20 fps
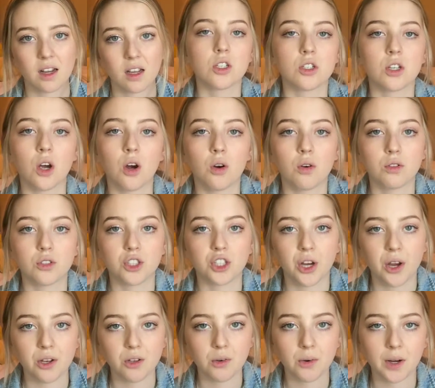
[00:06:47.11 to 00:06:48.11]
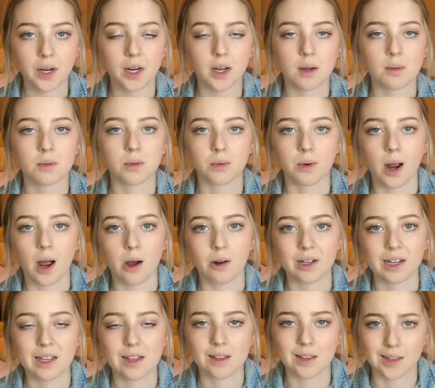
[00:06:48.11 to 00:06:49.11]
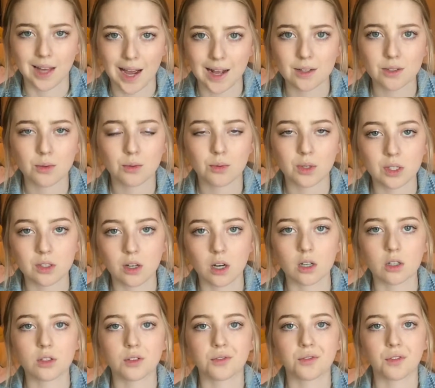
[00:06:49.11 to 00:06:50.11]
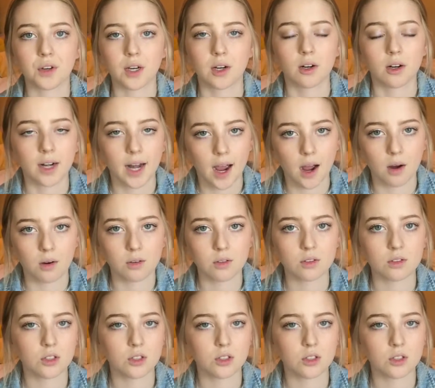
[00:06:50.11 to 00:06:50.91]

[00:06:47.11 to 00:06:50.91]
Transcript: So January comes around and that's when we start to figure it out,